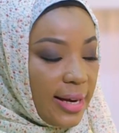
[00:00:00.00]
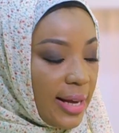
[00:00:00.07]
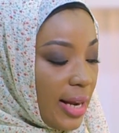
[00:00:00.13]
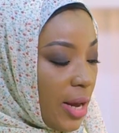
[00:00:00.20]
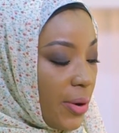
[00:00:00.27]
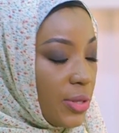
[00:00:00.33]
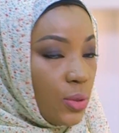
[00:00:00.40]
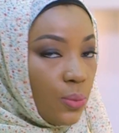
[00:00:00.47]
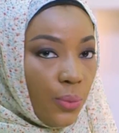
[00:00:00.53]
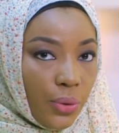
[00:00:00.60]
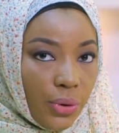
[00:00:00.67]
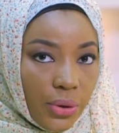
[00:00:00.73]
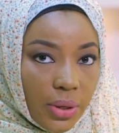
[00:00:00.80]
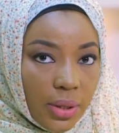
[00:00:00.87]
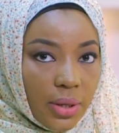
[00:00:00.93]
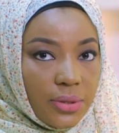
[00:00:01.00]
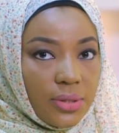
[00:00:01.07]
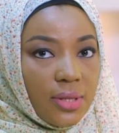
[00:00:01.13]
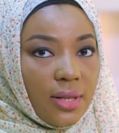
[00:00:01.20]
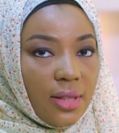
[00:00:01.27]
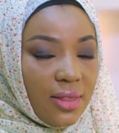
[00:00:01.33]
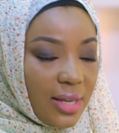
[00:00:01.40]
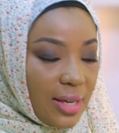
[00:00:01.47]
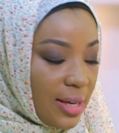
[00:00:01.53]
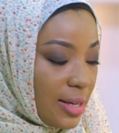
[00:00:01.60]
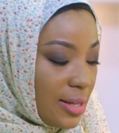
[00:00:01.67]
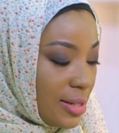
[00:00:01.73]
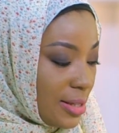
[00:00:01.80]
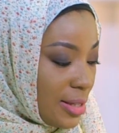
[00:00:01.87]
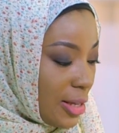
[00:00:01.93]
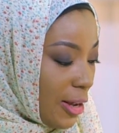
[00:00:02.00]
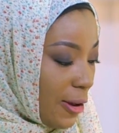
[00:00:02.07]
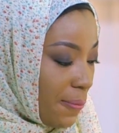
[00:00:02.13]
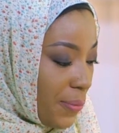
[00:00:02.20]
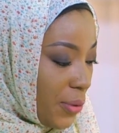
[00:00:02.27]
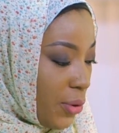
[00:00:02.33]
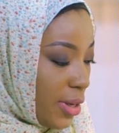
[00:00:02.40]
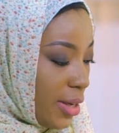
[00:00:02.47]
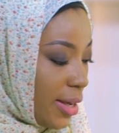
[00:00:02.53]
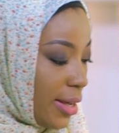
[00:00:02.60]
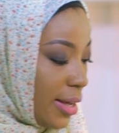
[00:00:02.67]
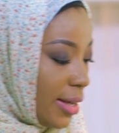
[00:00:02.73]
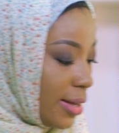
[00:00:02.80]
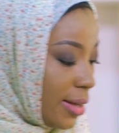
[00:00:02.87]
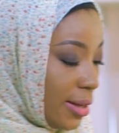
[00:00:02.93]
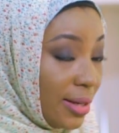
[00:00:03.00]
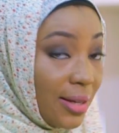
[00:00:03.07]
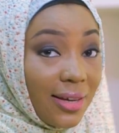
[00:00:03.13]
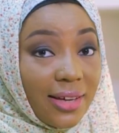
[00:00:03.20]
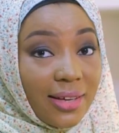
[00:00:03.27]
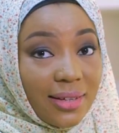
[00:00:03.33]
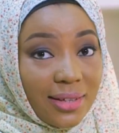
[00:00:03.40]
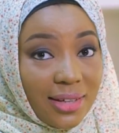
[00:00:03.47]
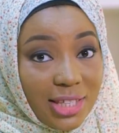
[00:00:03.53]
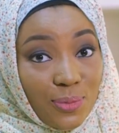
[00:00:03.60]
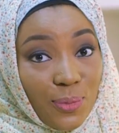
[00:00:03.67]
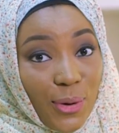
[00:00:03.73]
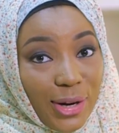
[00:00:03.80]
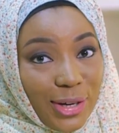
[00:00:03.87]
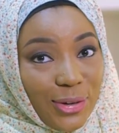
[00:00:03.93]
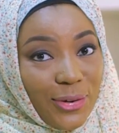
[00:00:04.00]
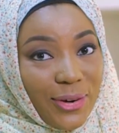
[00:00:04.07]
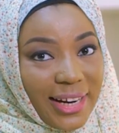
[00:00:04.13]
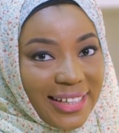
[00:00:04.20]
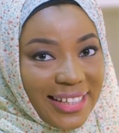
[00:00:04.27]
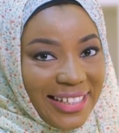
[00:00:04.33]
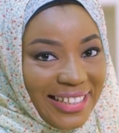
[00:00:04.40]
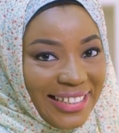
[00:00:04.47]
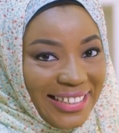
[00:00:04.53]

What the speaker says: and allow it to boil until it thickens. Okay, it's boiling already.